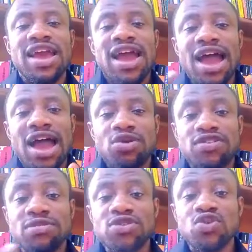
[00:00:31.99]
I was able
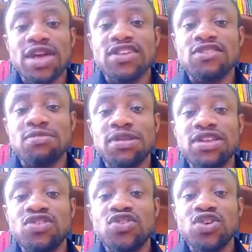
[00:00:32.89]
to explain to
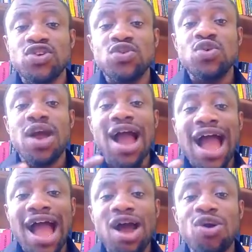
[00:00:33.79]
you
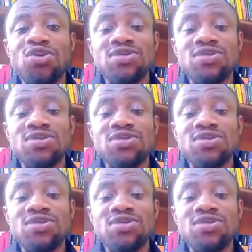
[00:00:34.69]
how